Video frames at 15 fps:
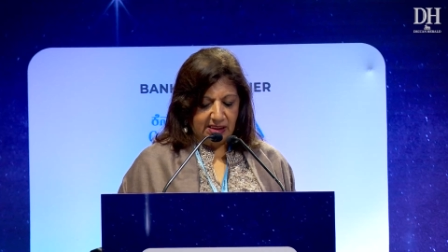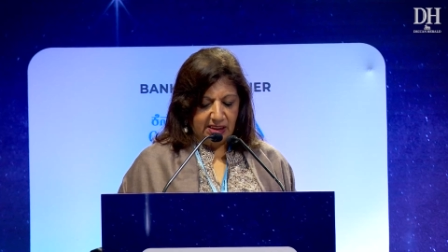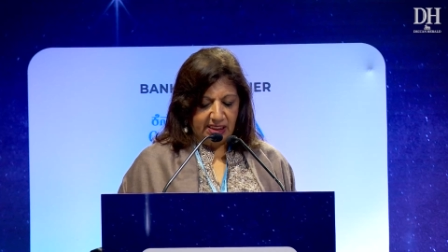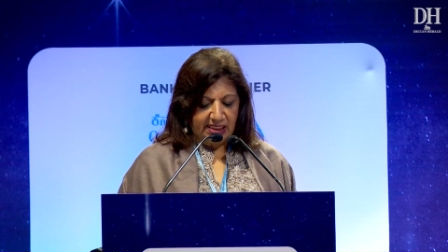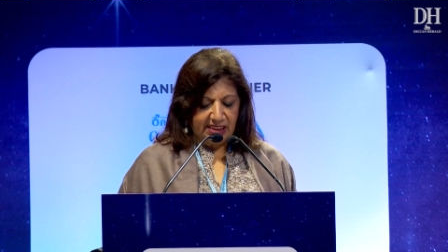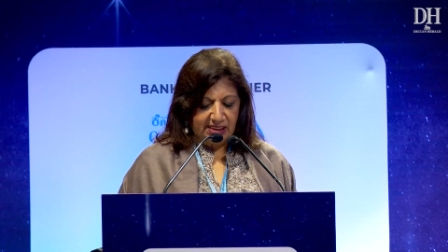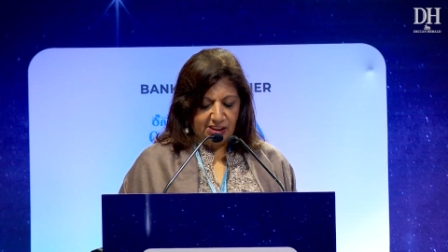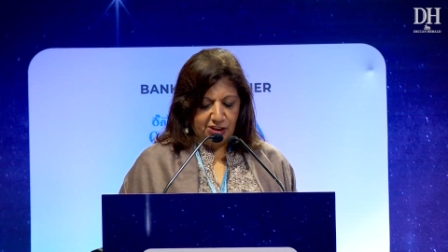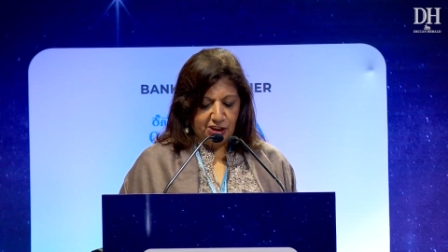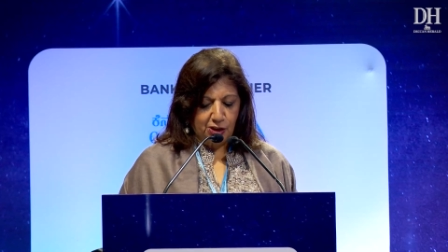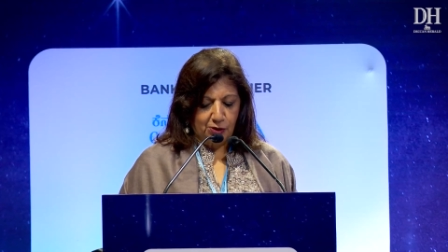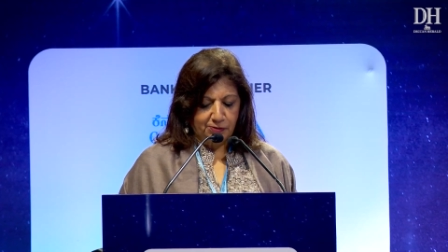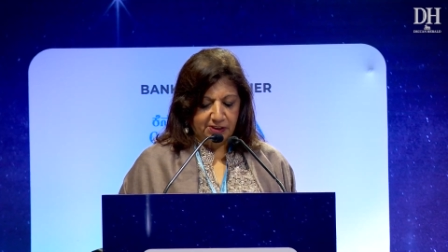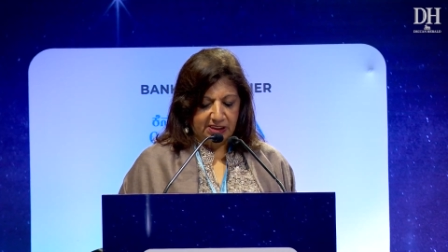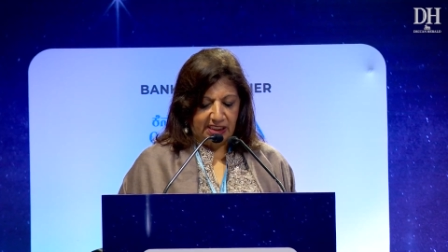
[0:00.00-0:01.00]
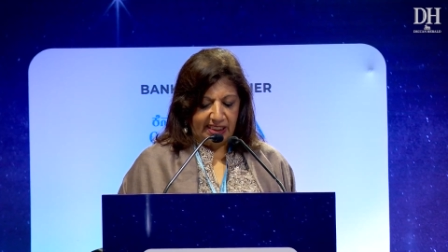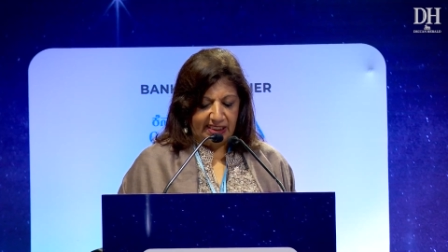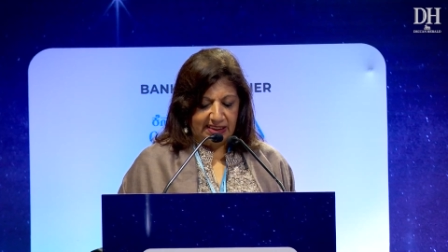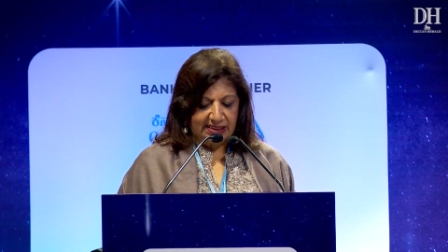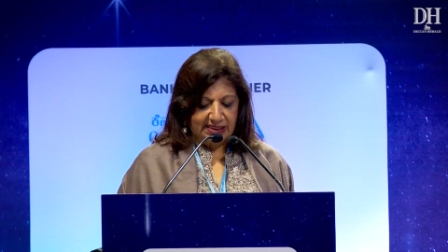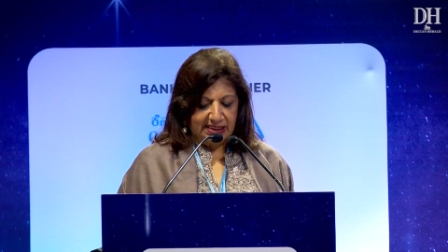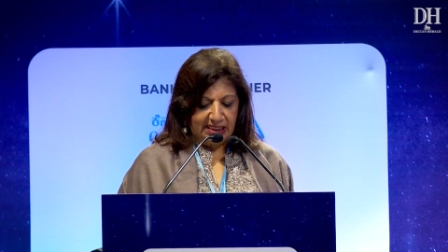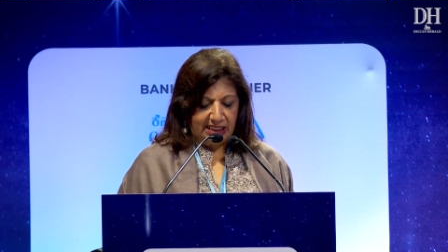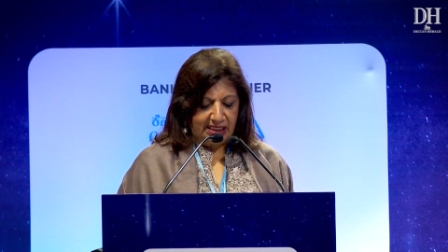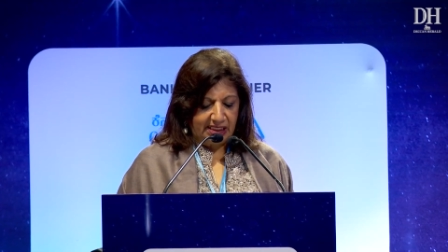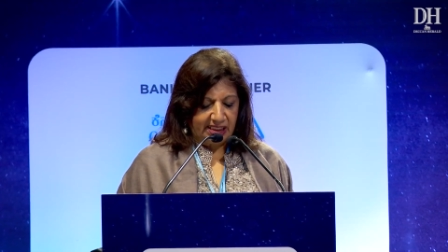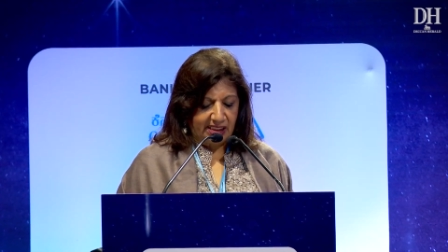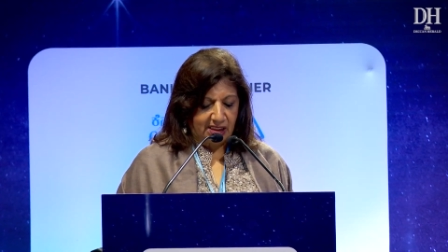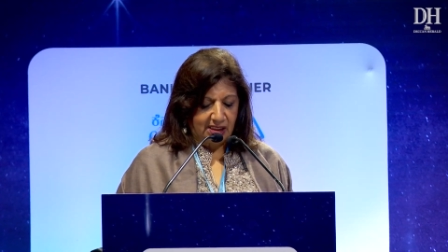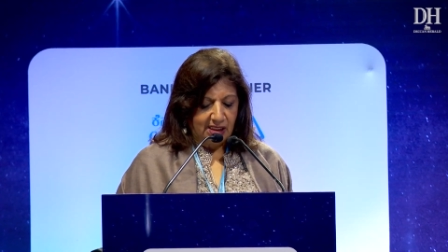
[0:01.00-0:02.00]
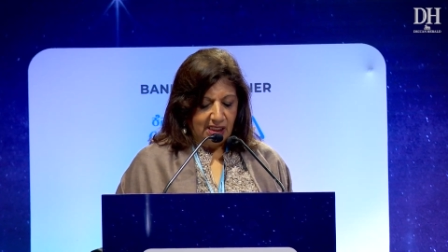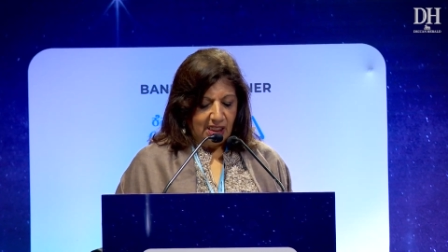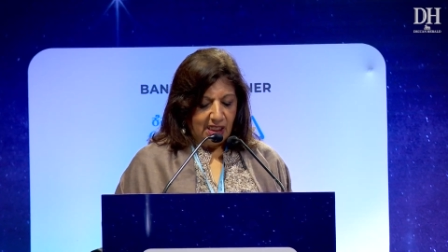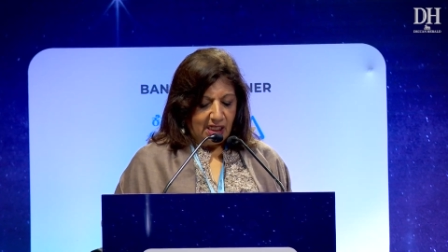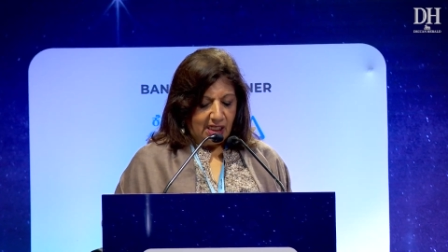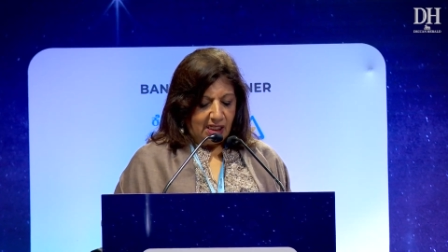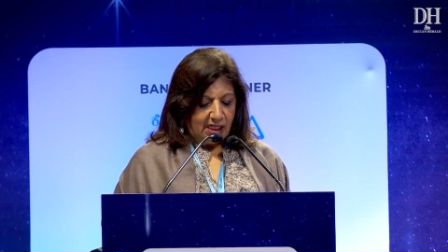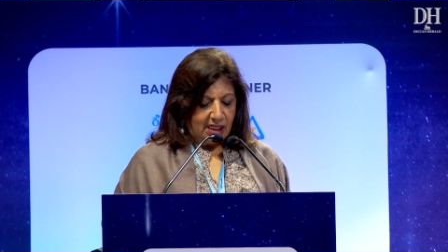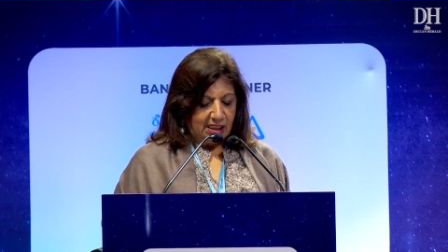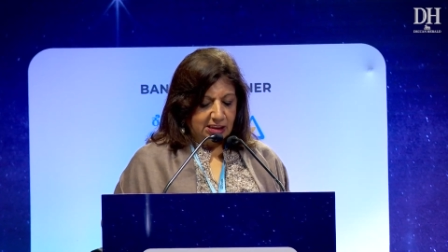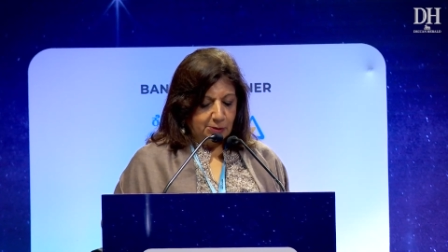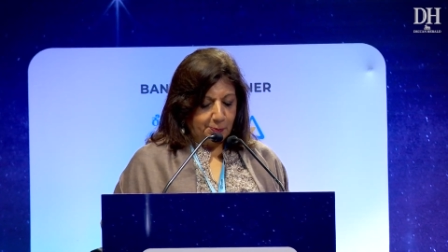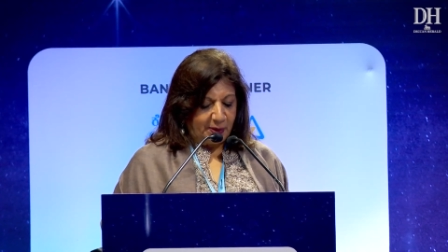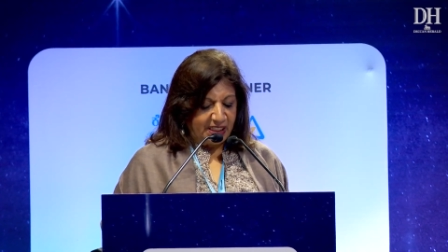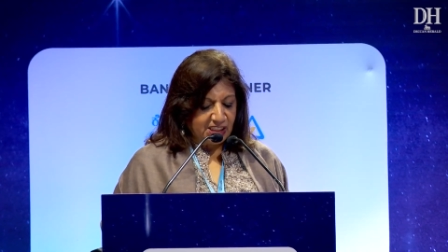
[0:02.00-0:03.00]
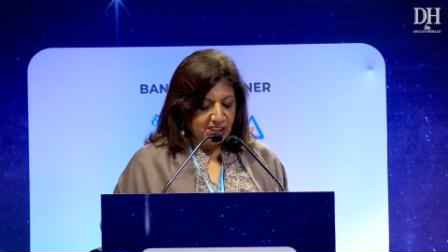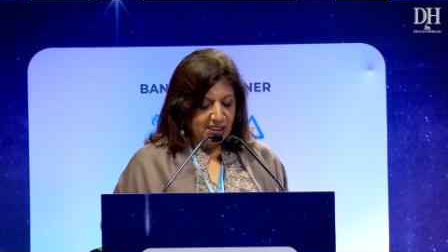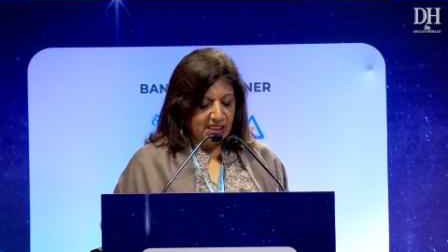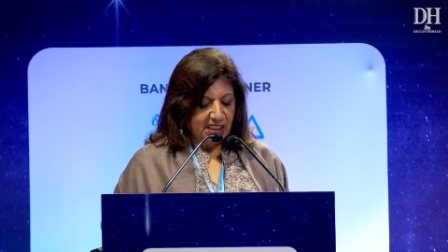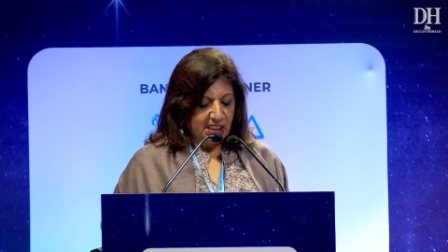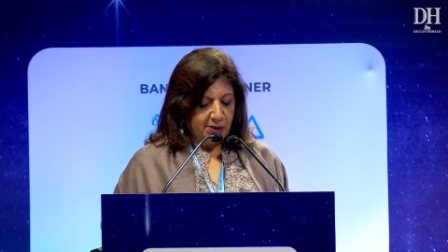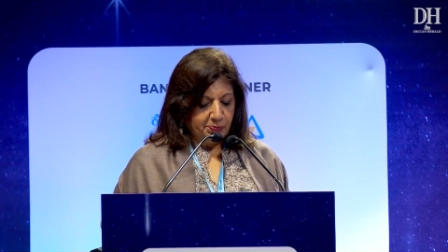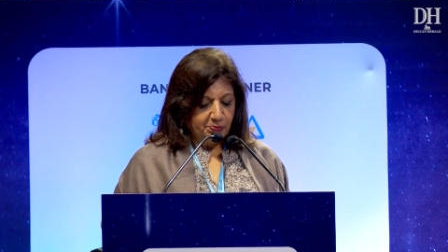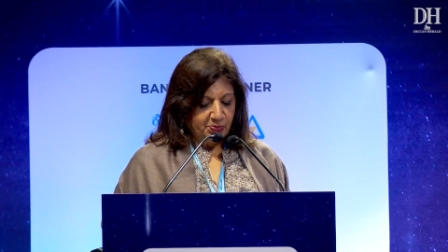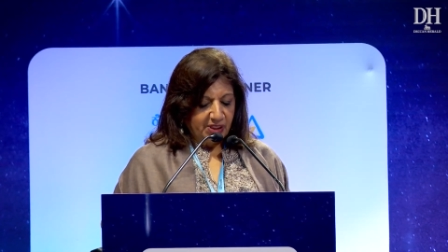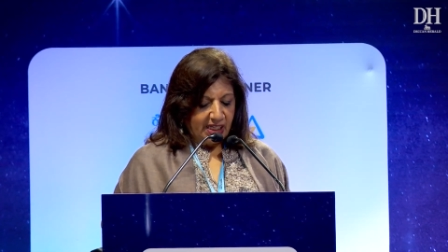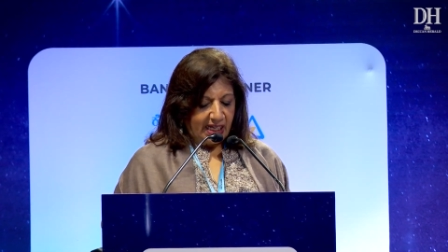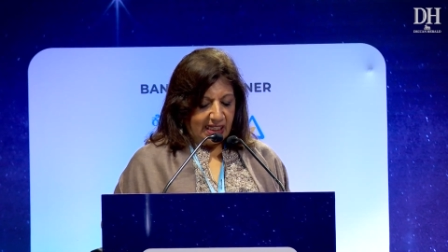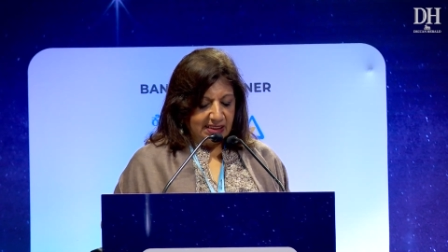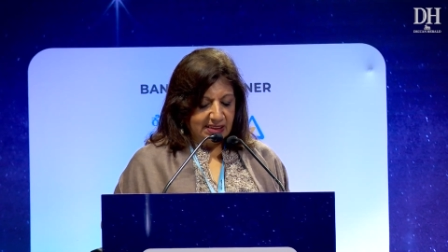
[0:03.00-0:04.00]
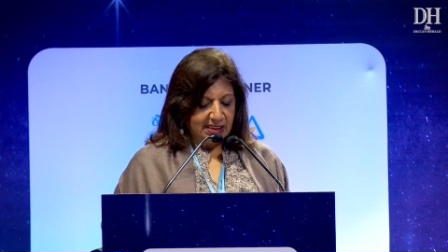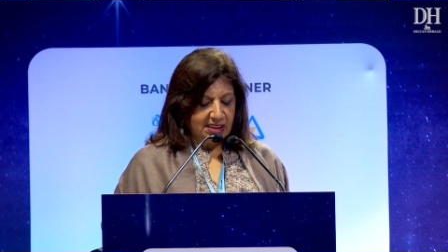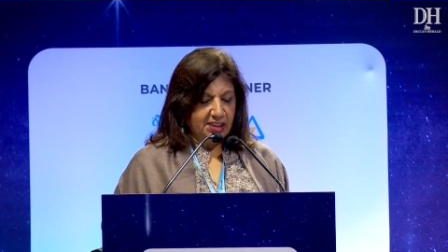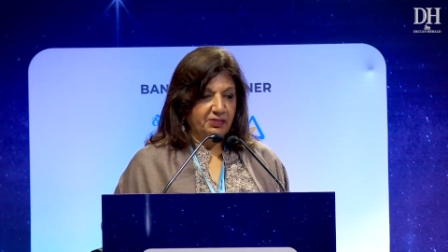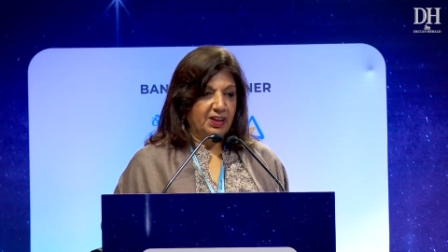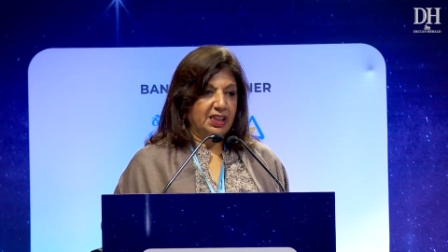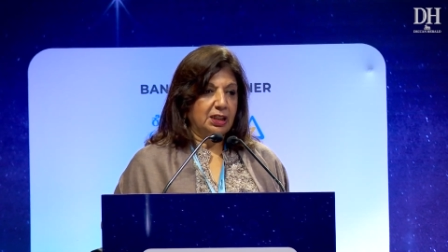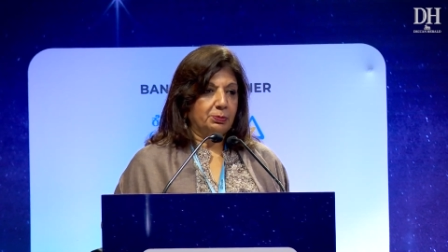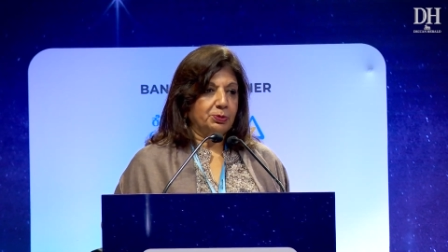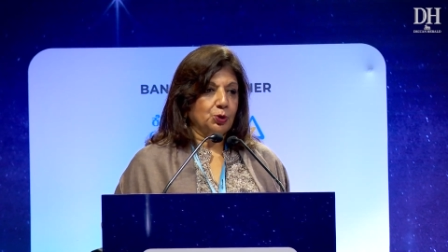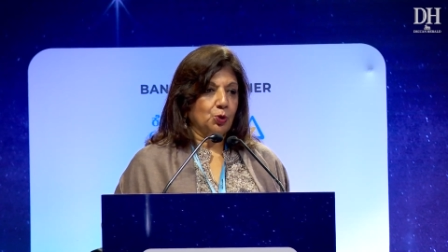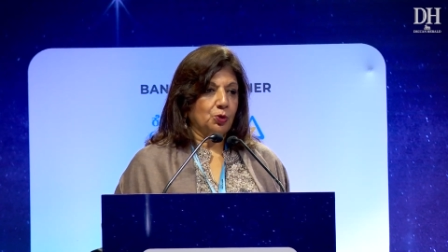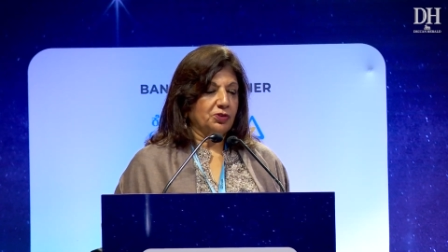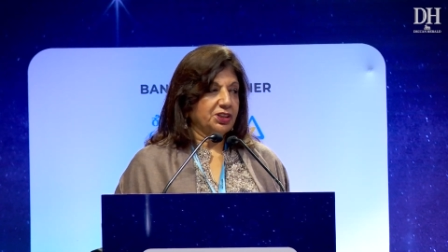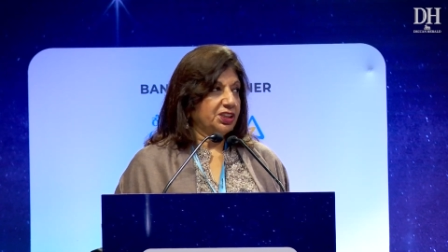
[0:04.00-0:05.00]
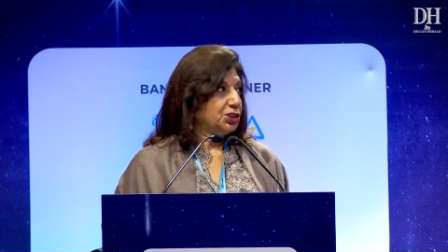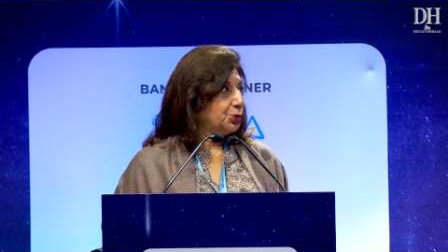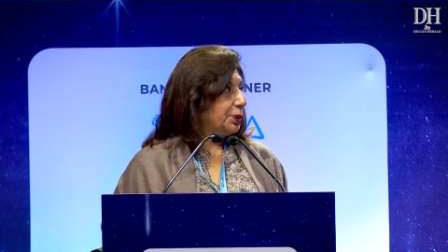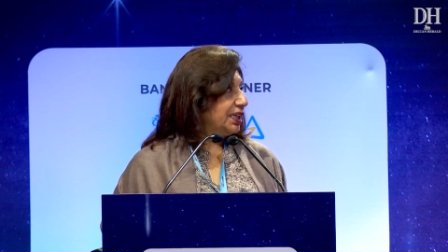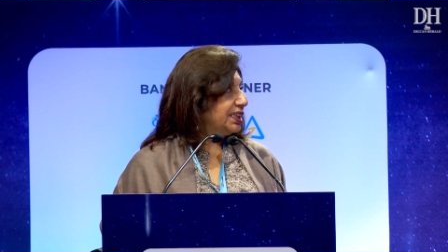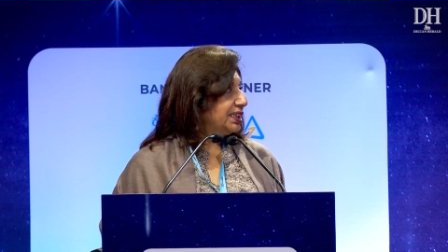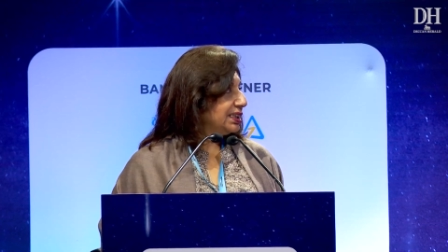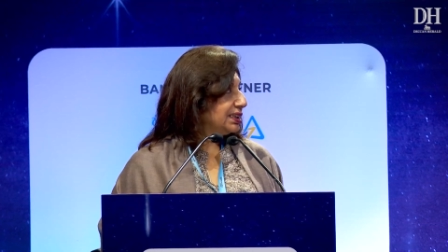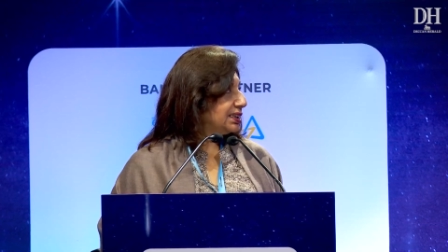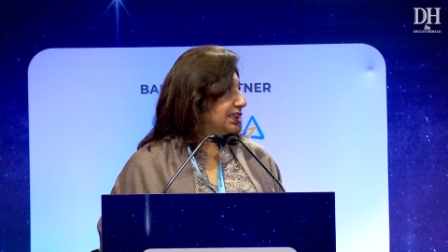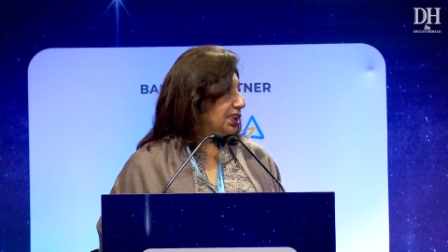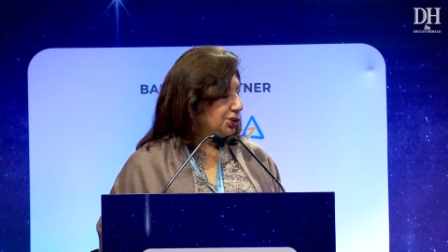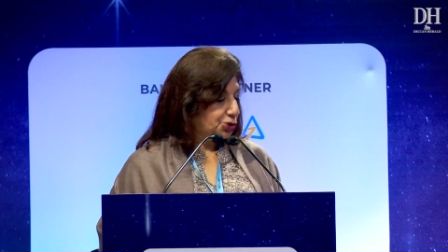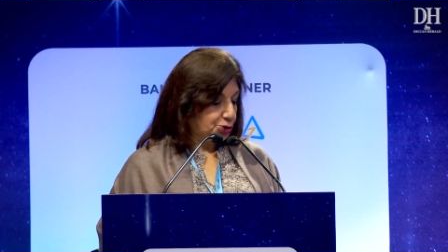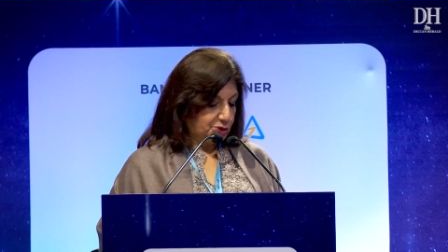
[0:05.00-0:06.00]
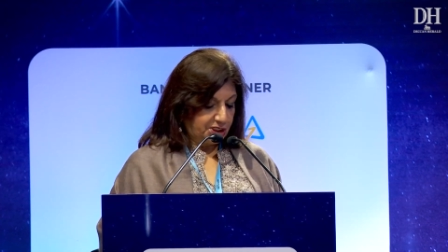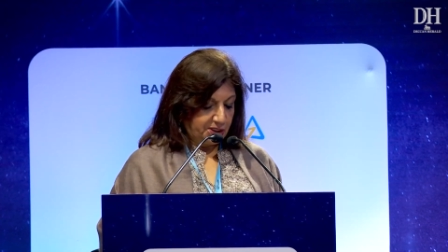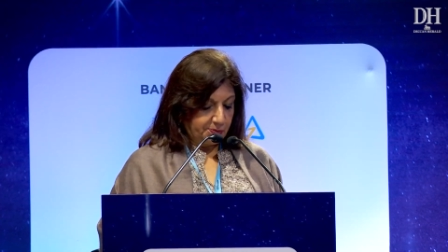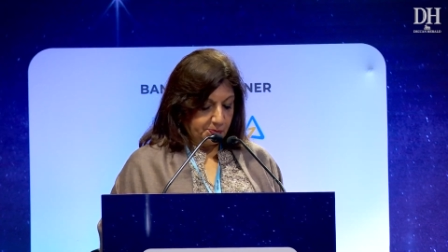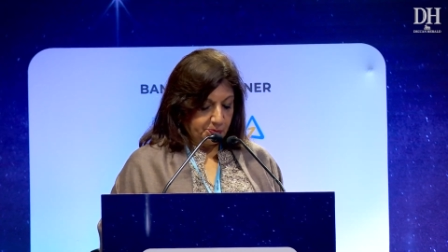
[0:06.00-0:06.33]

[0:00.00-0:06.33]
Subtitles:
in the history of science in India, especially as it developed over the 20th century.